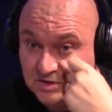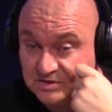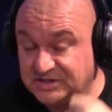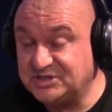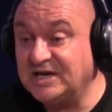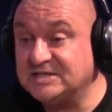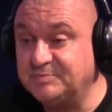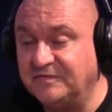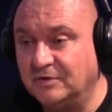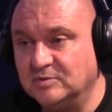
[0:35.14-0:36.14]
his chest
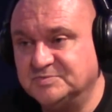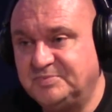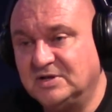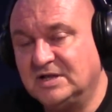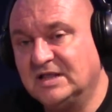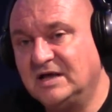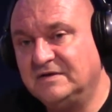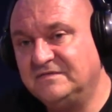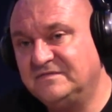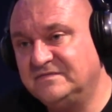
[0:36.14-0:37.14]
before he was burnt
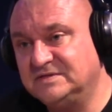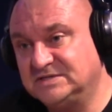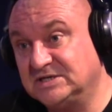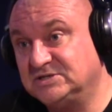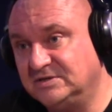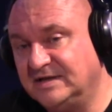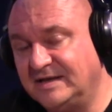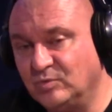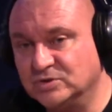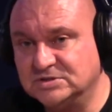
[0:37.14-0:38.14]
alive, and it's actually the
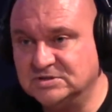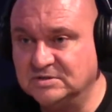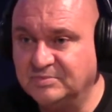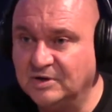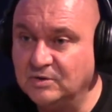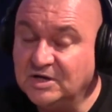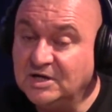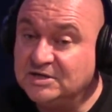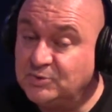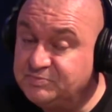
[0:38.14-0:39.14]
name Washington Poe.
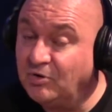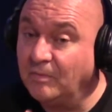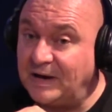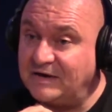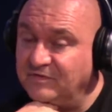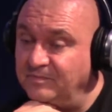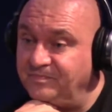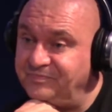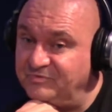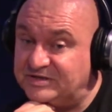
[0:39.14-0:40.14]
So he's brought back
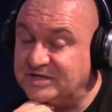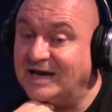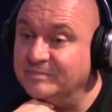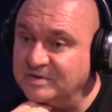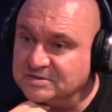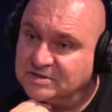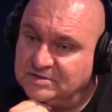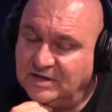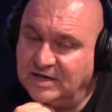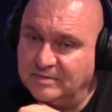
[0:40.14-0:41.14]
from retirement
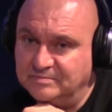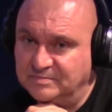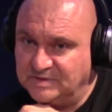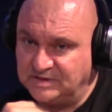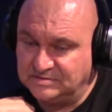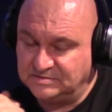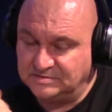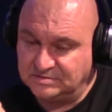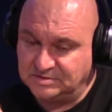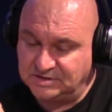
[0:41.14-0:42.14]

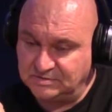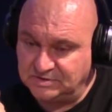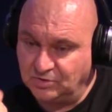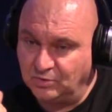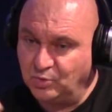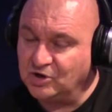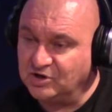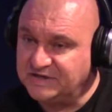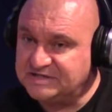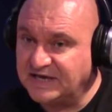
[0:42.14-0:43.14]
to sort of work
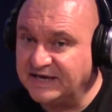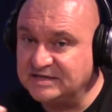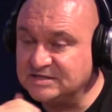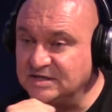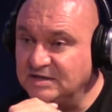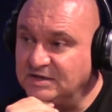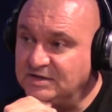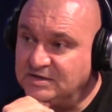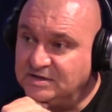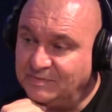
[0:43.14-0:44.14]
on this case.
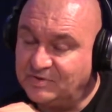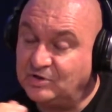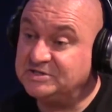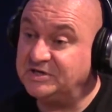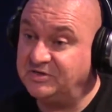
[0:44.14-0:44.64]
And because